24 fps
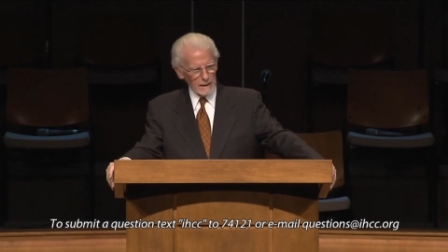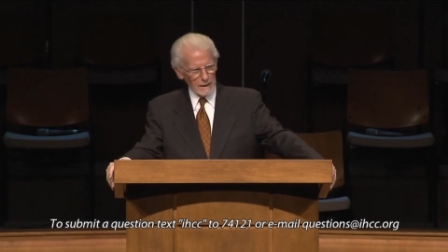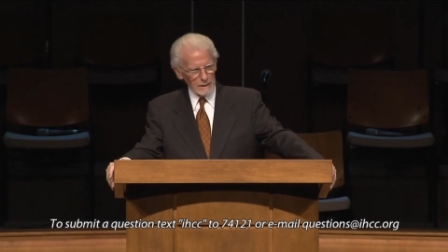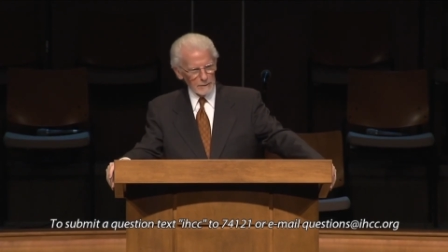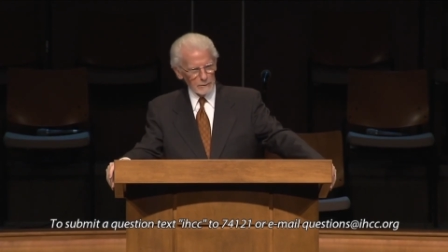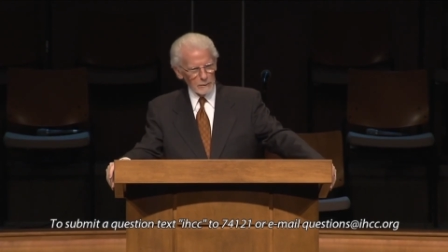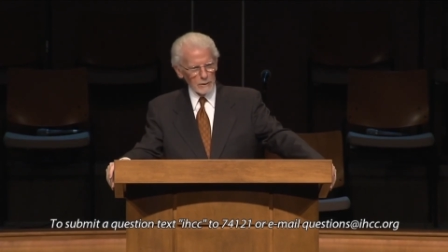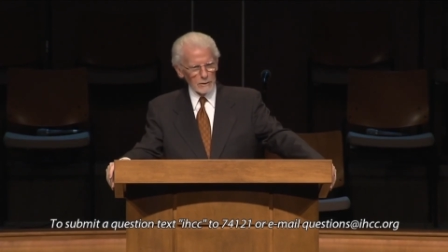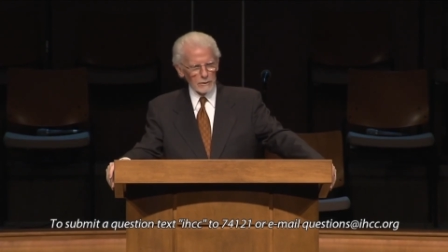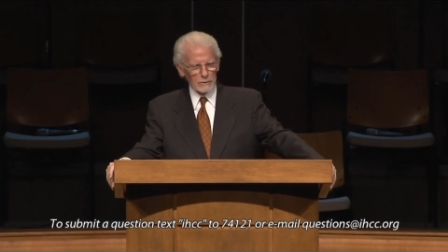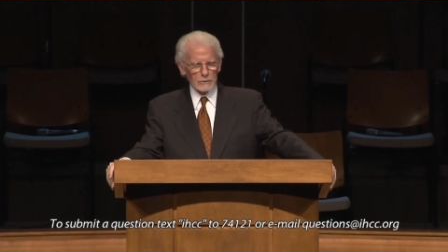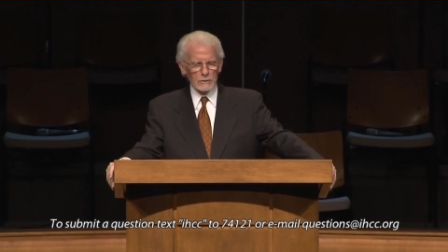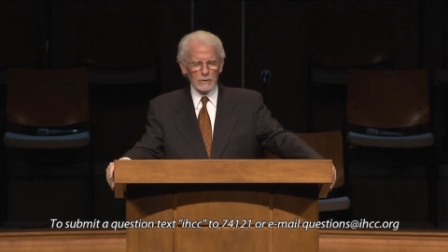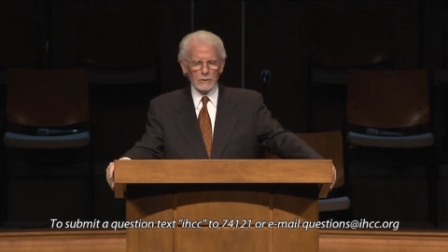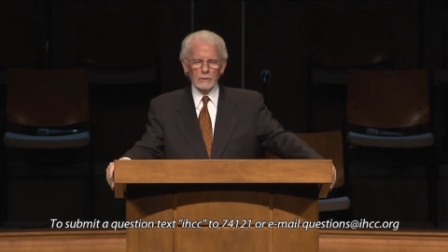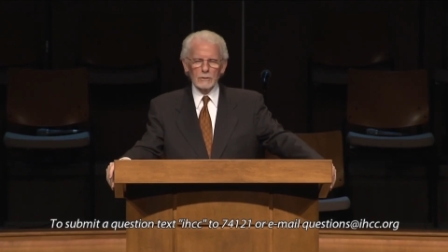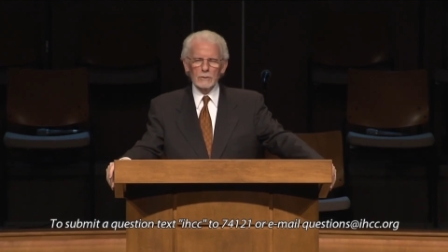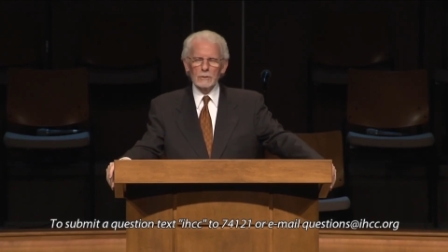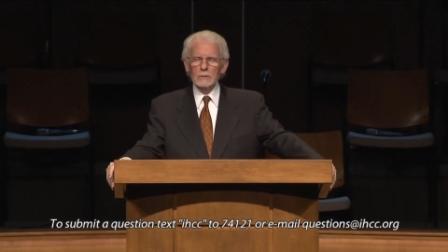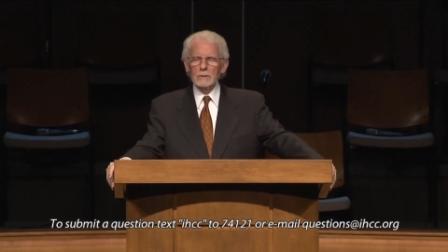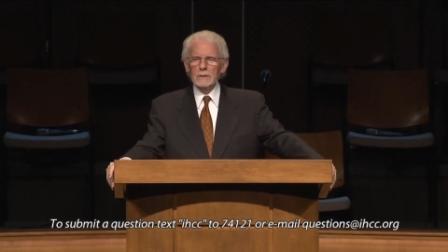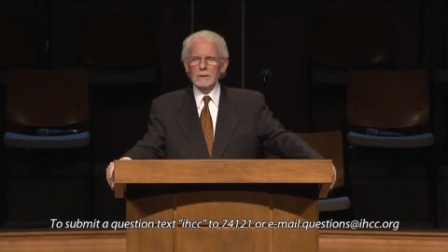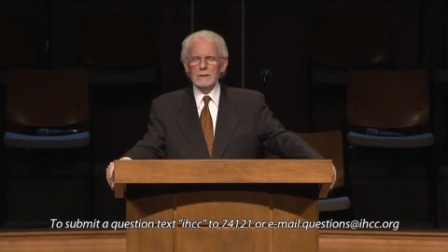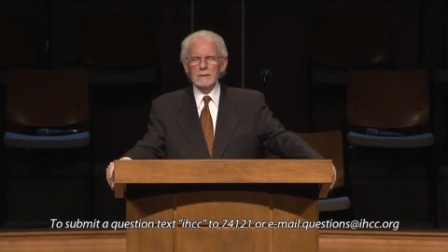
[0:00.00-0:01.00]
Uh, we're
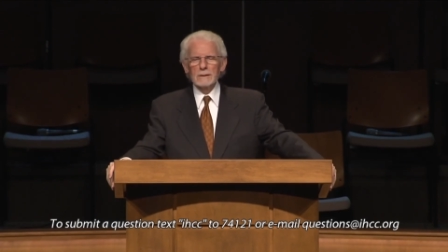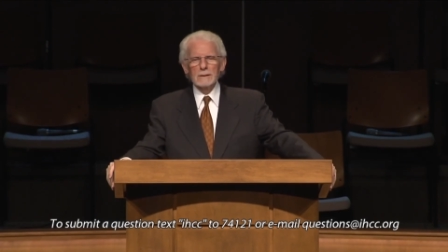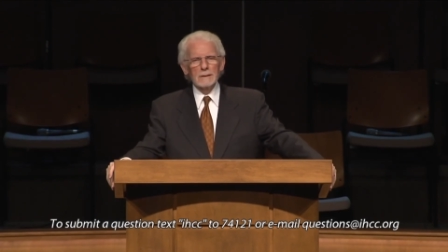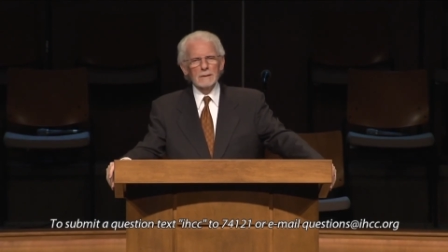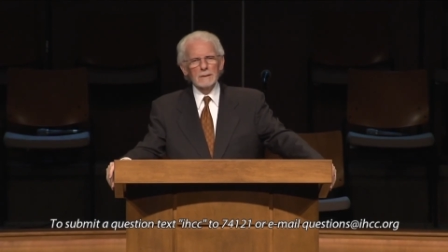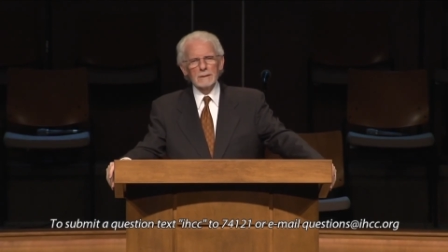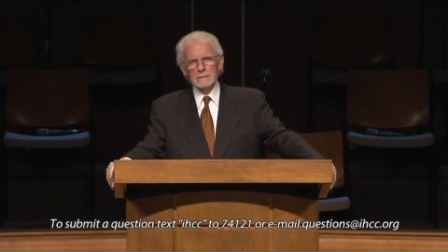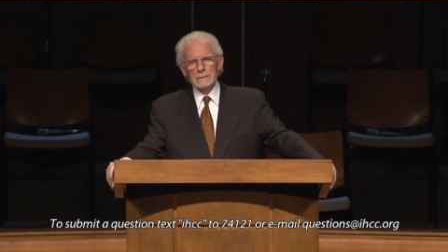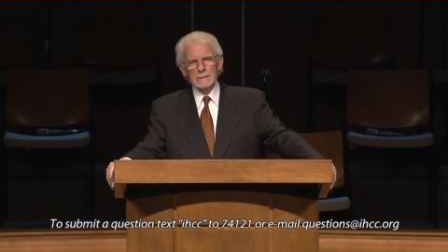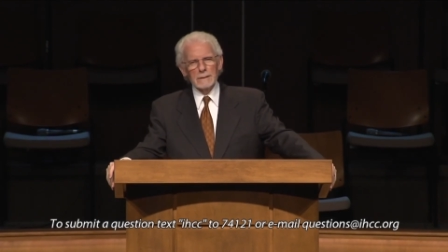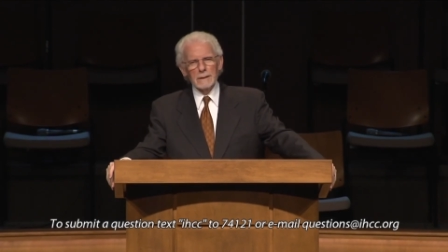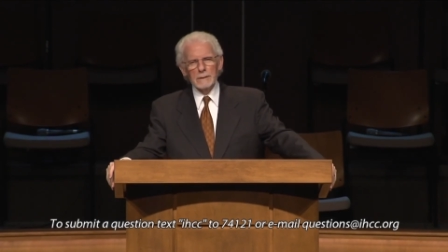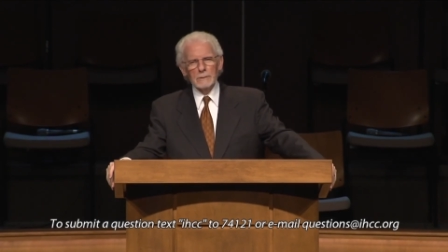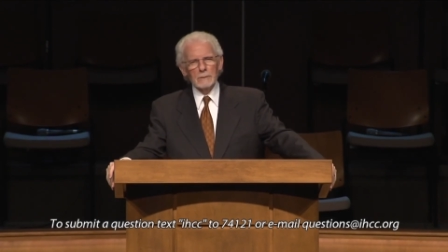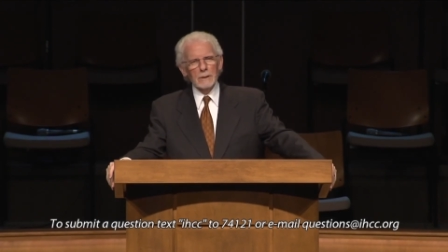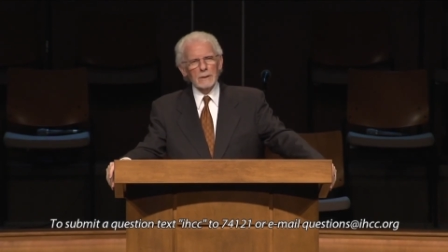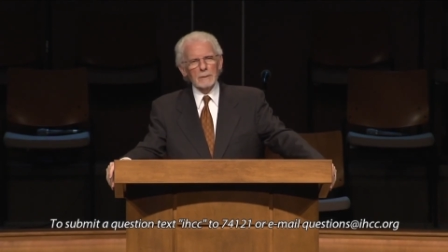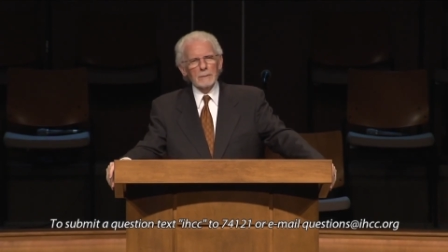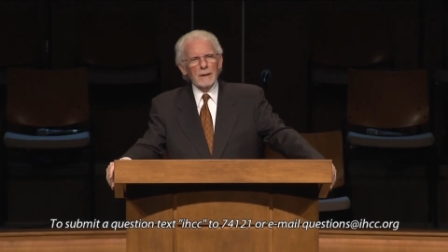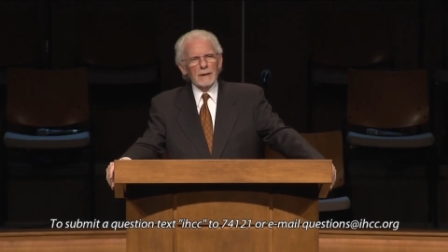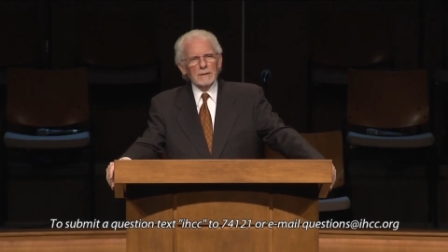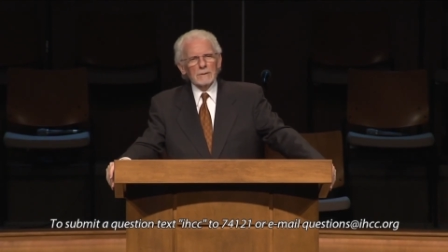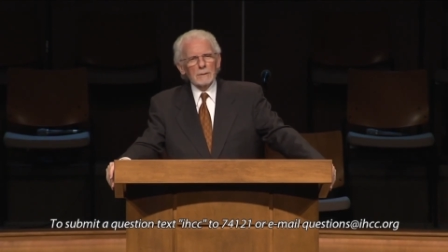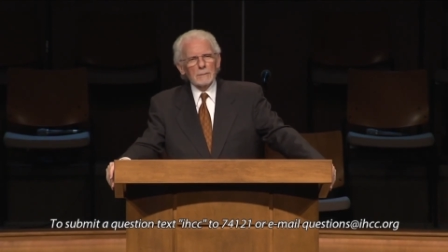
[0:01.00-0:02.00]
told. Well,
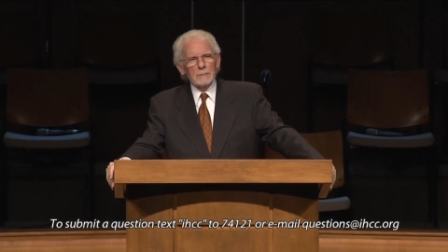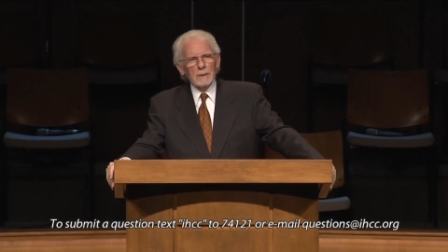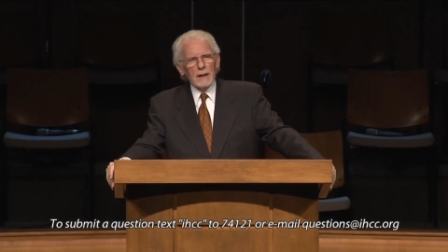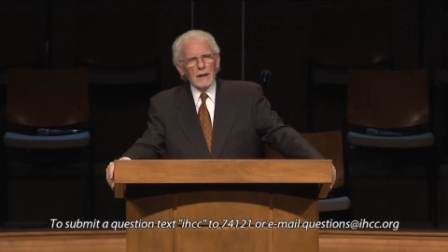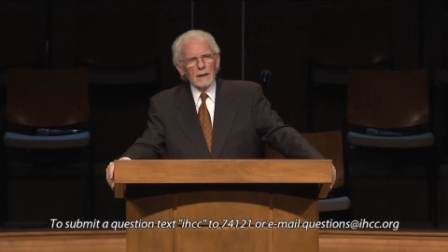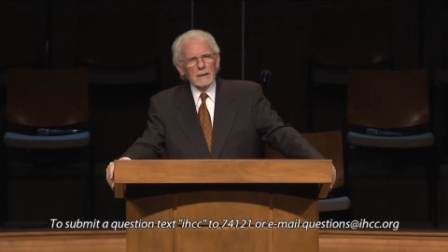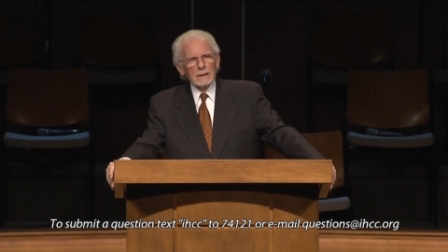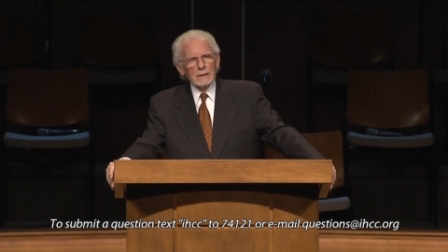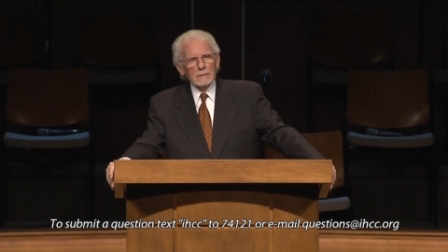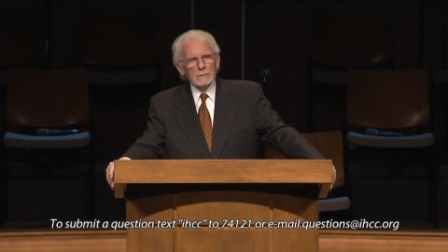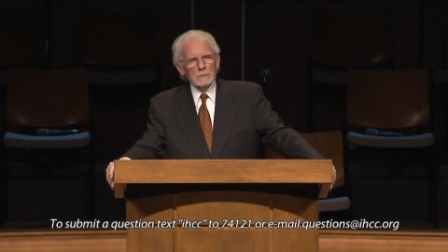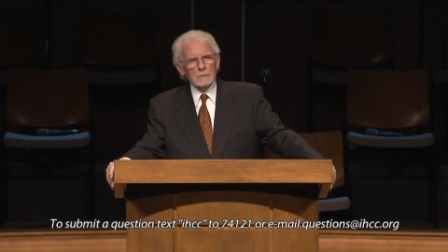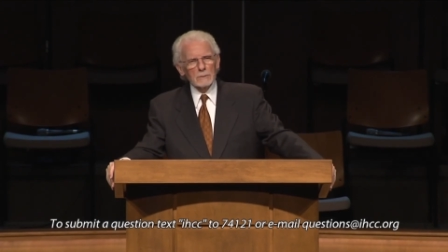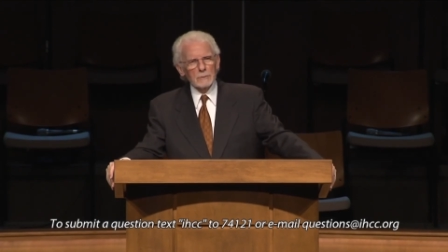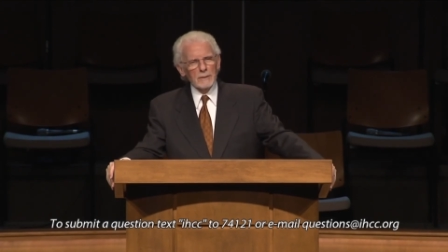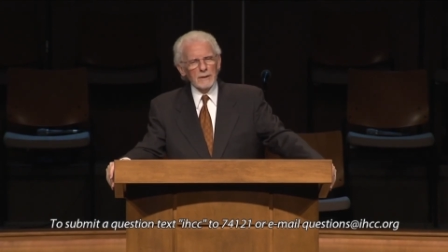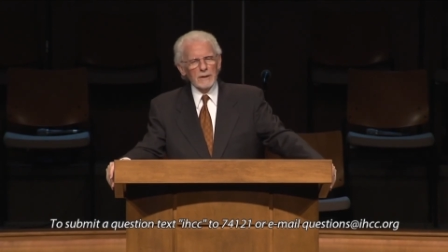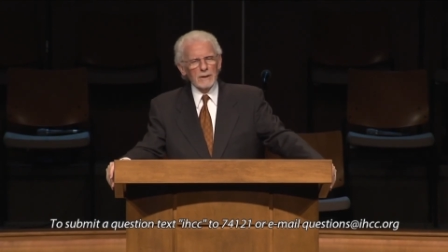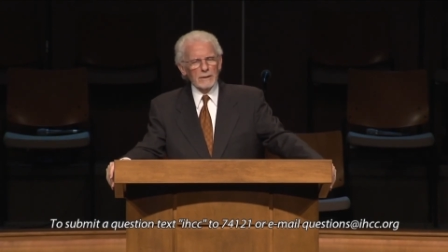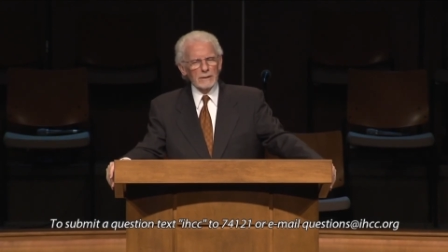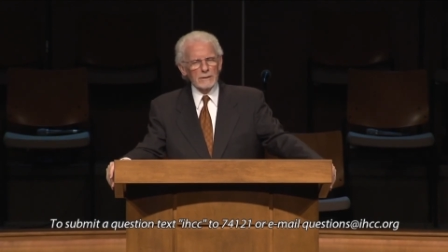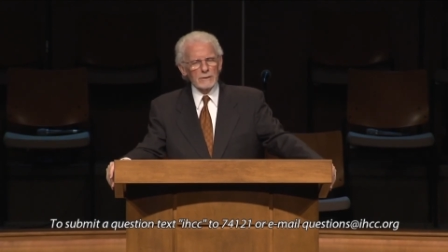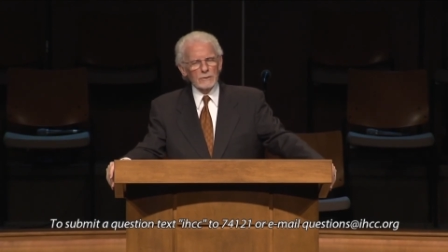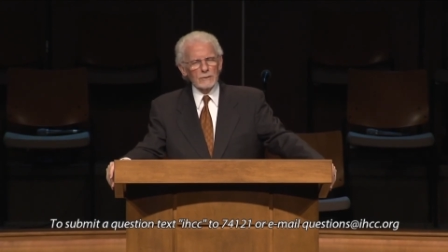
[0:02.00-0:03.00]
what about the body was
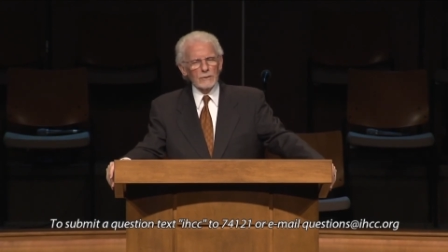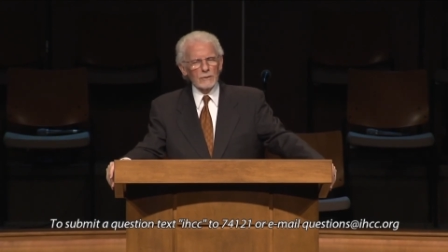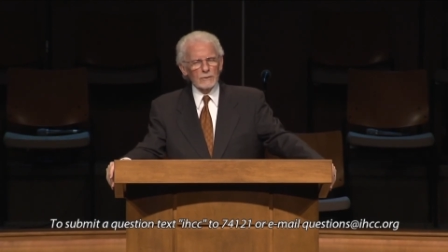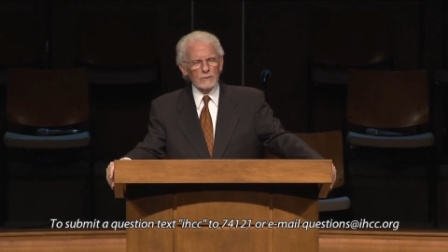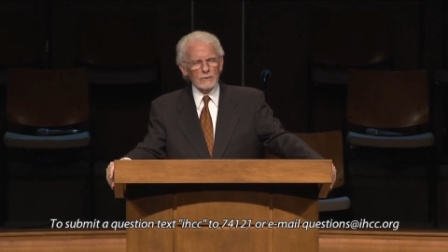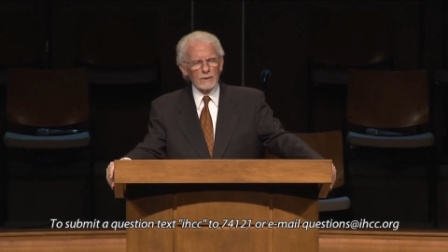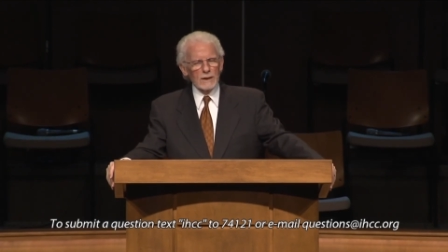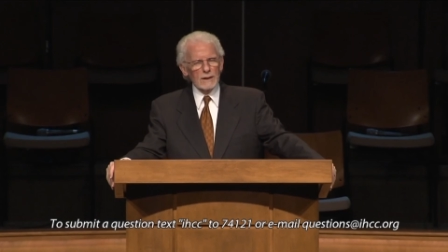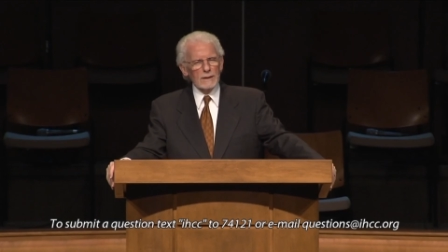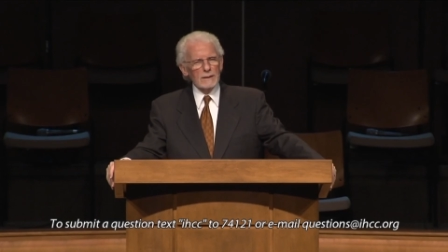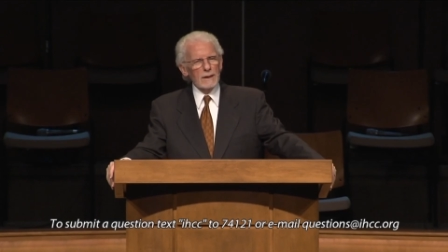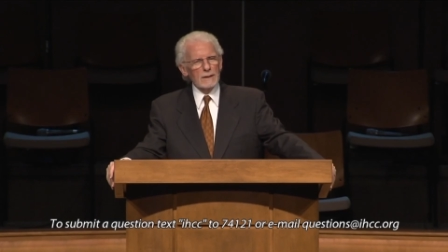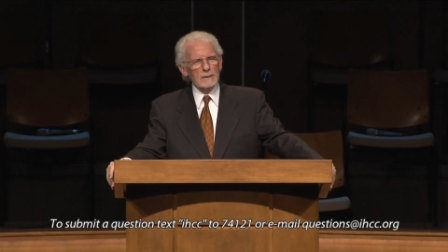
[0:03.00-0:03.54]
buried at the sea?